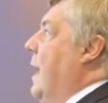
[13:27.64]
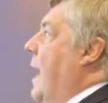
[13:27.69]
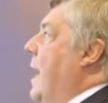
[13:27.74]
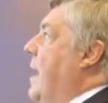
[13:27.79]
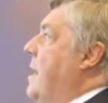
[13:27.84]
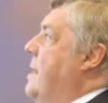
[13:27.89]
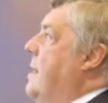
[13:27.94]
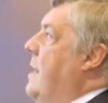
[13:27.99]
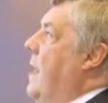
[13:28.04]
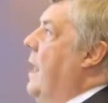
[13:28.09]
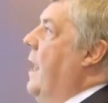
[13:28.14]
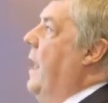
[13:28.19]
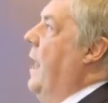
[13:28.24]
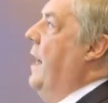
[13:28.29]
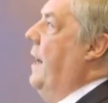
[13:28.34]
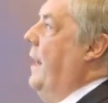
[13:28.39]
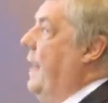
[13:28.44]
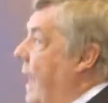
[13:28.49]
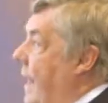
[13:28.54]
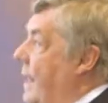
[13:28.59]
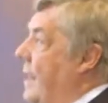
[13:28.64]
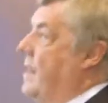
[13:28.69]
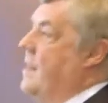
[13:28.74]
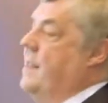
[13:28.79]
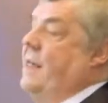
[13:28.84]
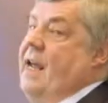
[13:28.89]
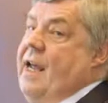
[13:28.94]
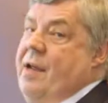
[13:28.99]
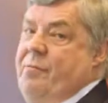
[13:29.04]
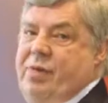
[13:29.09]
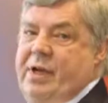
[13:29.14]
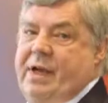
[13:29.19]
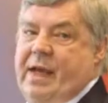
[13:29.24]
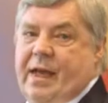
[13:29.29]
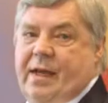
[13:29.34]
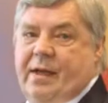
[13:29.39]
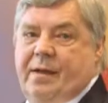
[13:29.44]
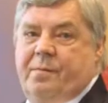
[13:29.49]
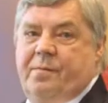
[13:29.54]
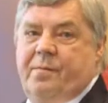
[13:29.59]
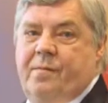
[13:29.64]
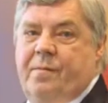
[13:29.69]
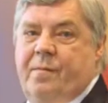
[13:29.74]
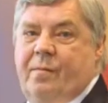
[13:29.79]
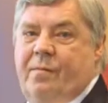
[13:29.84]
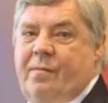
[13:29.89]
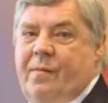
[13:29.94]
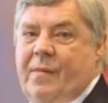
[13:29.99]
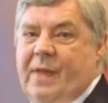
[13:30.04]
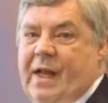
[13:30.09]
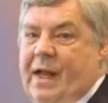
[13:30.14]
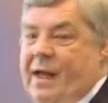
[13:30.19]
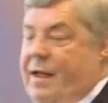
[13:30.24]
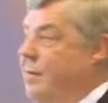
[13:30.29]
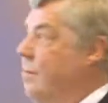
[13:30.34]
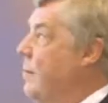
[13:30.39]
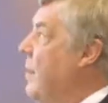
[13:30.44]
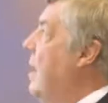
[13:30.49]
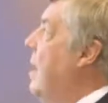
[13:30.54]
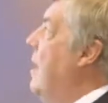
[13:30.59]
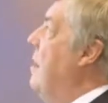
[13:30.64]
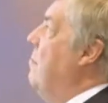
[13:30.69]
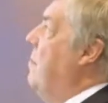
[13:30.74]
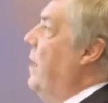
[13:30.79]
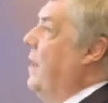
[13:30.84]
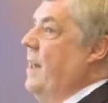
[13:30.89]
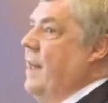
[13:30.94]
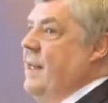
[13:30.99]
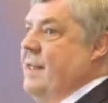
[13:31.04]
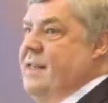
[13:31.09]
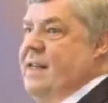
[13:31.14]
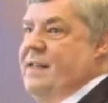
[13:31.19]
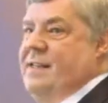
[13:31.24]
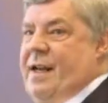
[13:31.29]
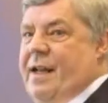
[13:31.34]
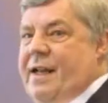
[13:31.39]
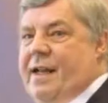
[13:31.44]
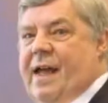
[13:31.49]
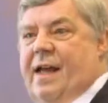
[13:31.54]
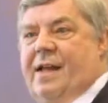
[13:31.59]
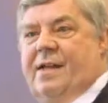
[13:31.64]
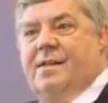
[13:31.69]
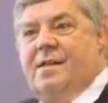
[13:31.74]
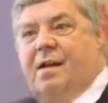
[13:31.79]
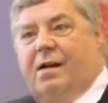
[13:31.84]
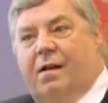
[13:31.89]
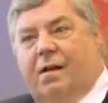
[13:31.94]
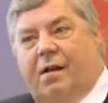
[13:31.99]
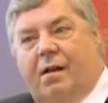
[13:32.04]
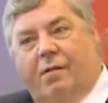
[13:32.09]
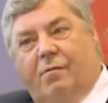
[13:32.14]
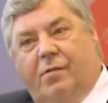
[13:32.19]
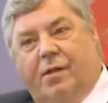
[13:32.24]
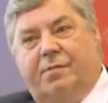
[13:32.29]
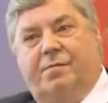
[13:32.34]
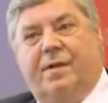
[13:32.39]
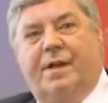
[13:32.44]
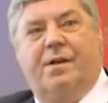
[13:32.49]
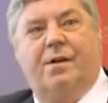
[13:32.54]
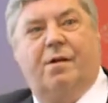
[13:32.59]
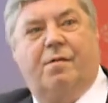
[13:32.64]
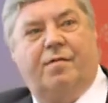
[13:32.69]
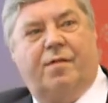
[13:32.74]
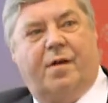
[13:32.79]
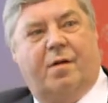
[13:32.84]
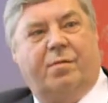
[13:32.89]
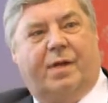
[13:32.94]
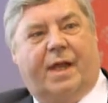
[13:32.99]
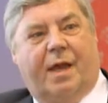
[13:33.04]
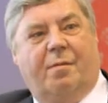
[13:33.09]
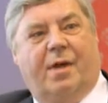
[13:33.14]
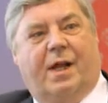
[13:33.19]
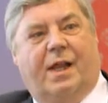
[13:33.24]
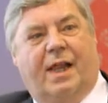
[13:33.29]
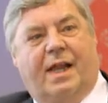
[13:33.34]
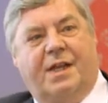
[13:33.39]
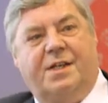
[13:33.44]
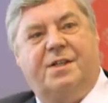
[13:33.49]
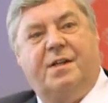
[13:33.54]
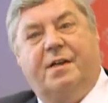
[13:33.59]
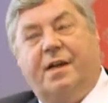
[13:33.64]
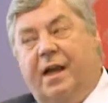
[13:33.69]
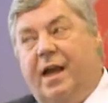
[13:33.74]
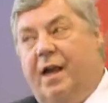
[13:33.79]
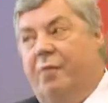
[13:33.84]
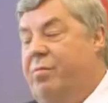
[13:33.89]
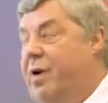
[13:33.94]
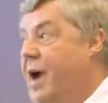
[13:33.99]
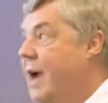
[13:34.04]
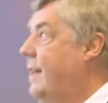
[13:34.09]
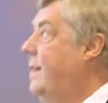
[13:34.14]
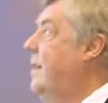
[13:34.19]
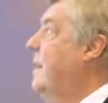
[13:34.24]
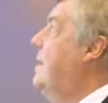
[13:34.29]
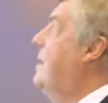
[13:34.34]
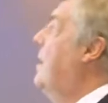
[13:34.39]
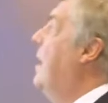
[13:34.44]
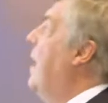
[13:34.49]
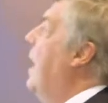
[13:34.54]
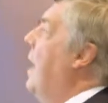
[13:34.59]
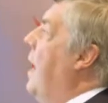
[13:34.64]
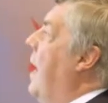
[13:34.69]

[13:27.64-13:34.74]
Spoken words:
they say it can escape again. Yeah? But this is against all what we know from chemical engineering practice.